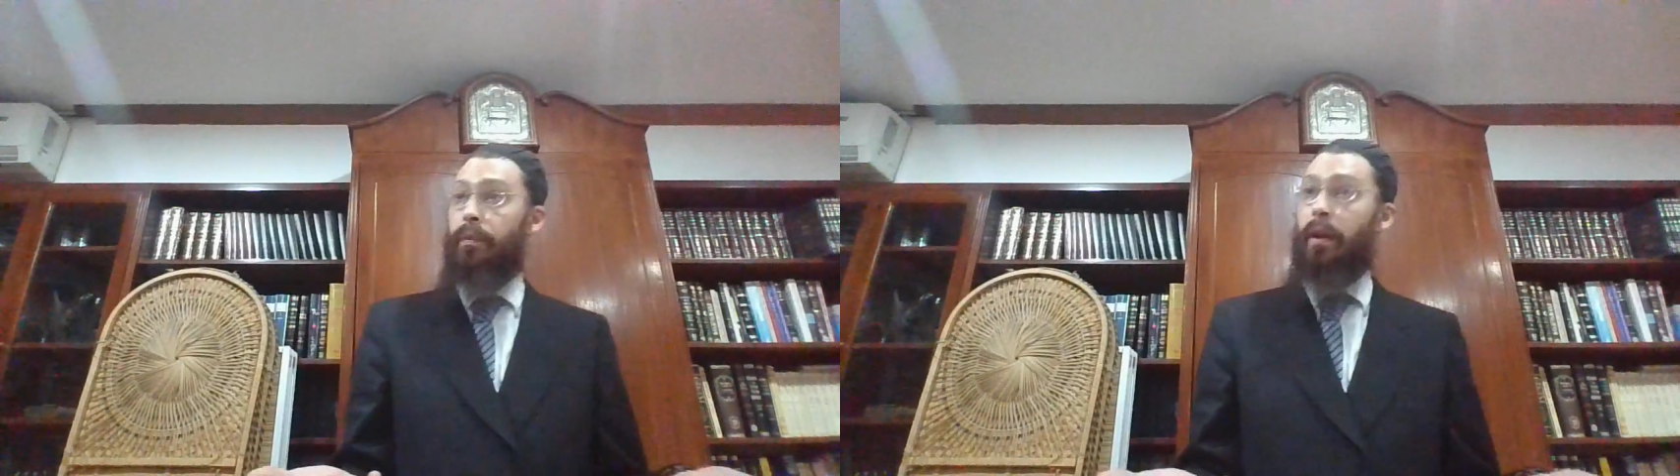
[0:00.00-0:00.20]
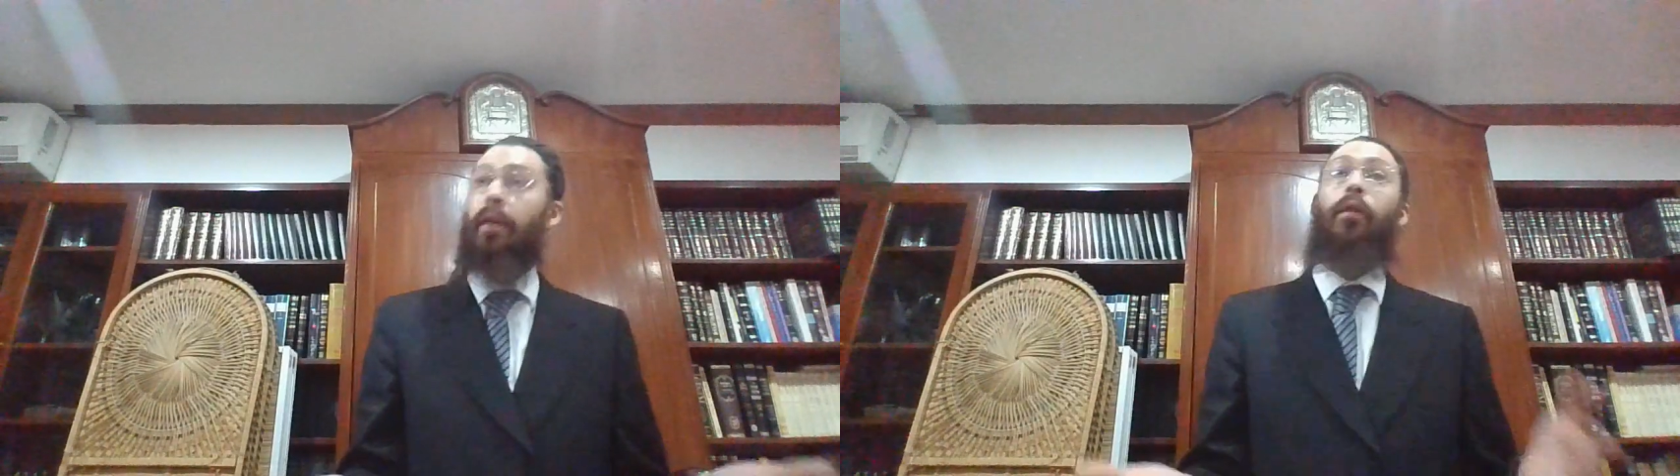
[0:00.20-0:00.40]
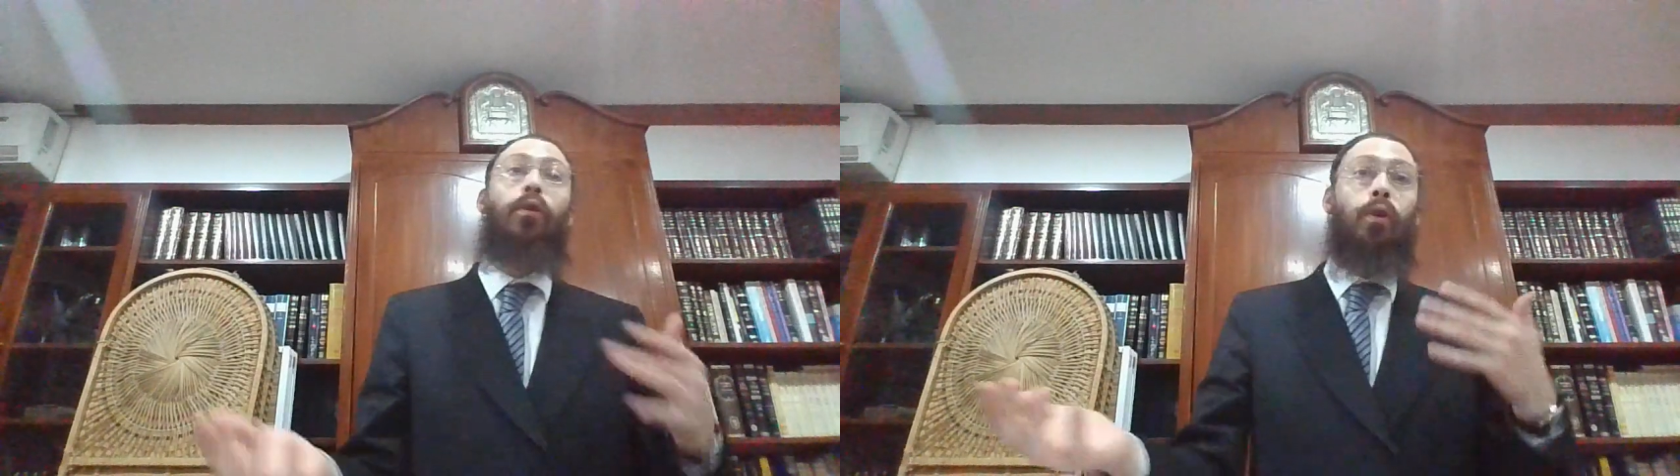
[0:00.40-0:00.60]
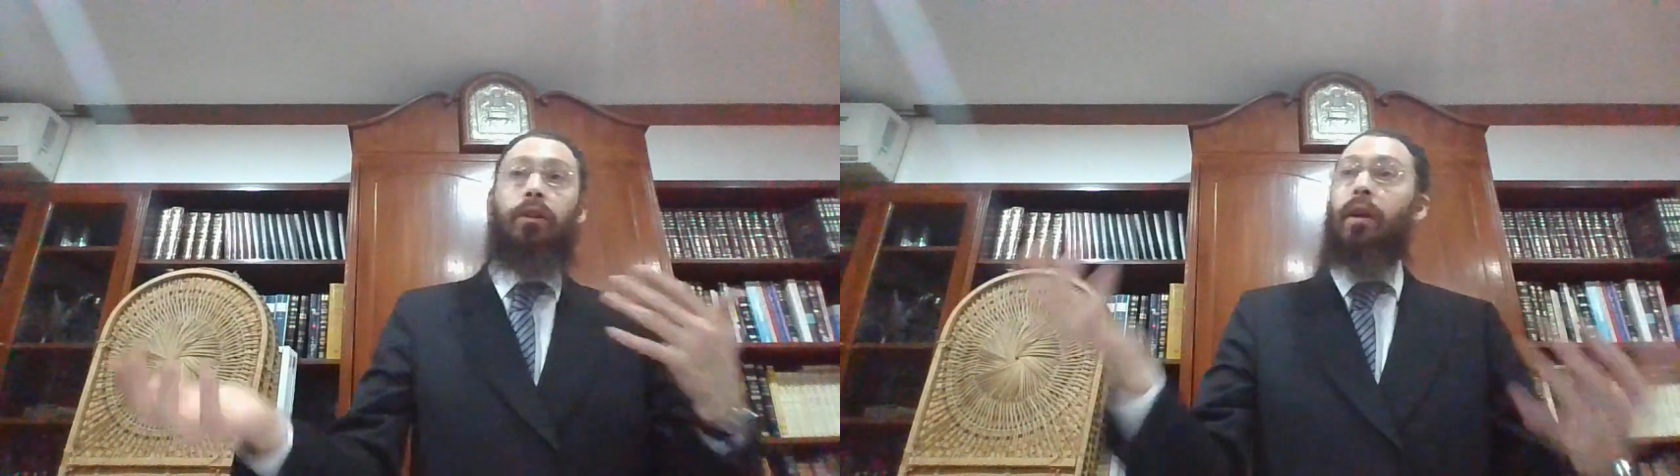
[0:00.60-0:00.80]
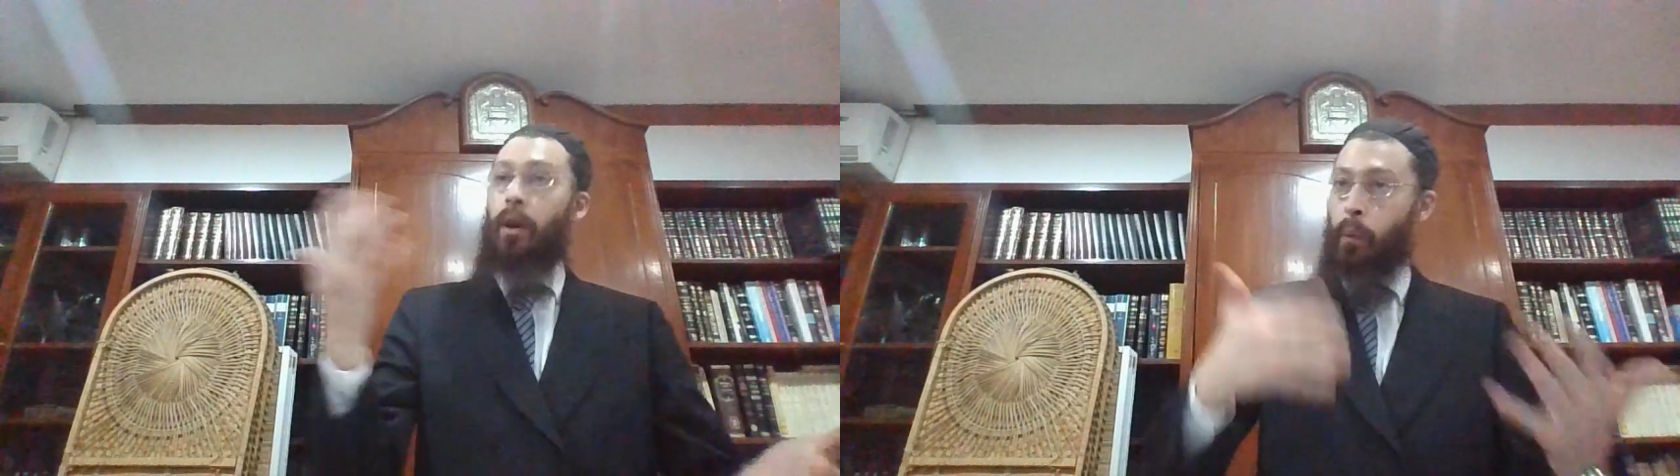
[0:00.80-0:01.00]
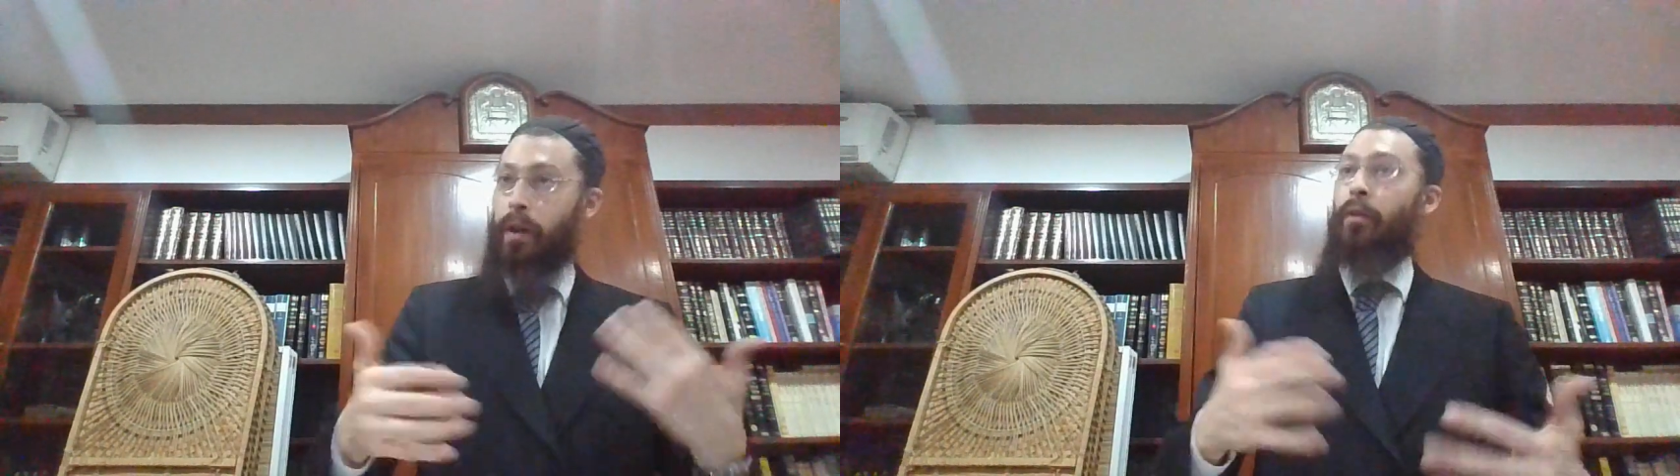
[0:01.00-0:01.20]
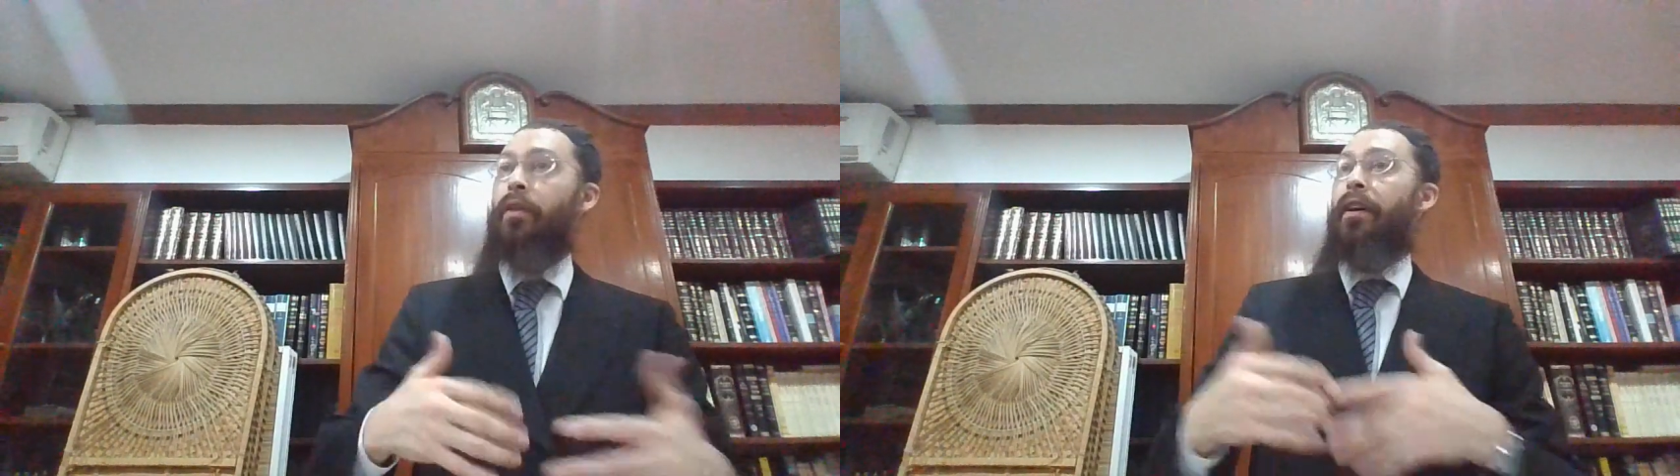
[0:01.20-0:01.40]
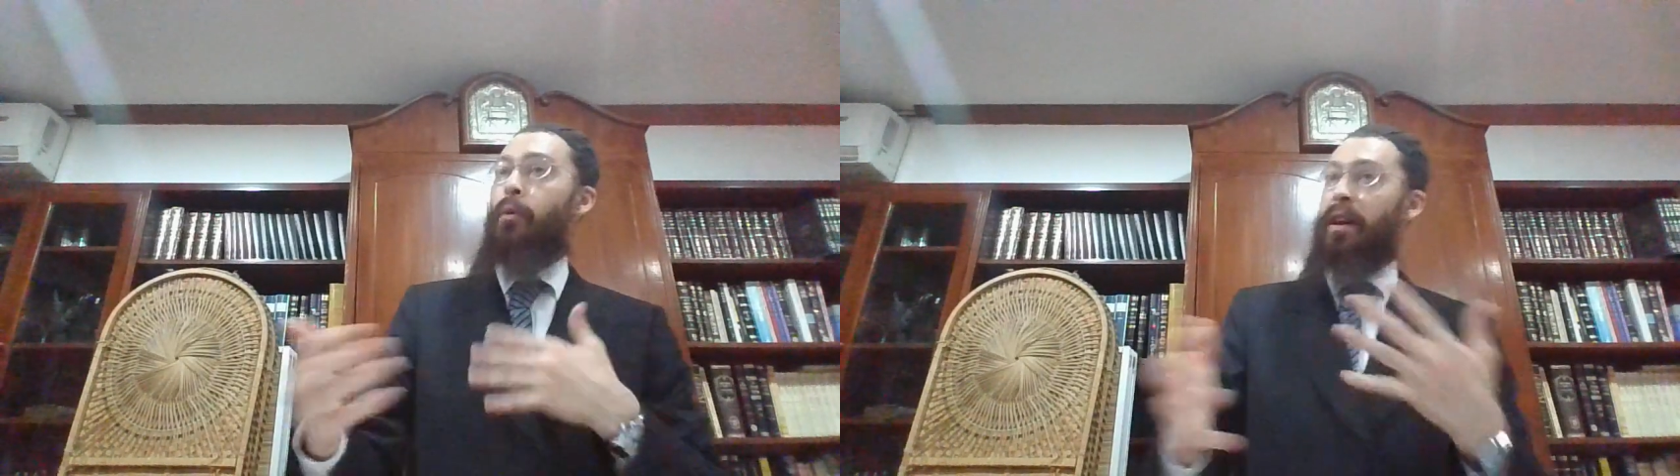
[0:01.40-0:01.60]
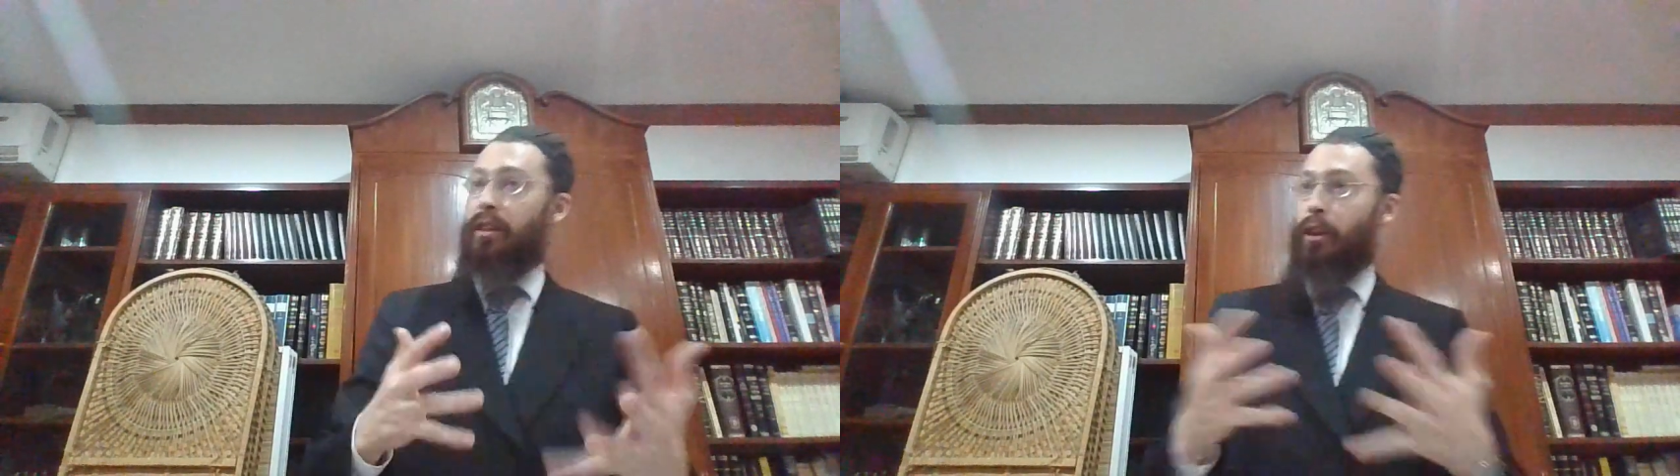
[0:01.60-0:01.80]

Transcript: Now, of course, we know that there are ways